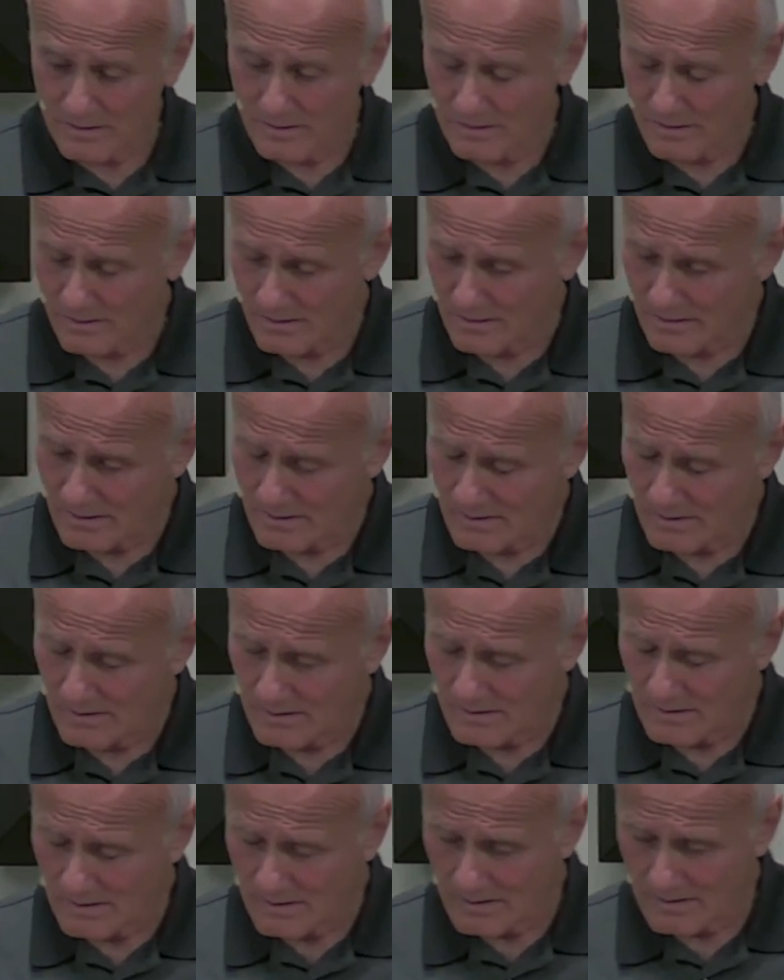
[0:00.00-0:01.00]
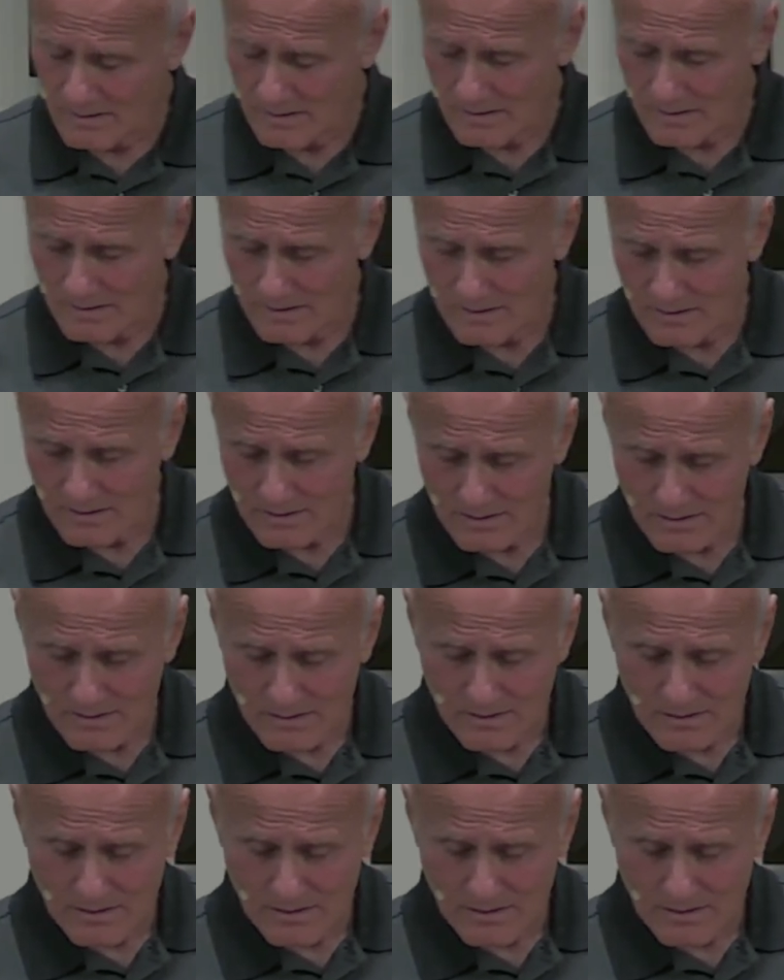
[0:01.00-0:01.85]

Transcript: [no speech]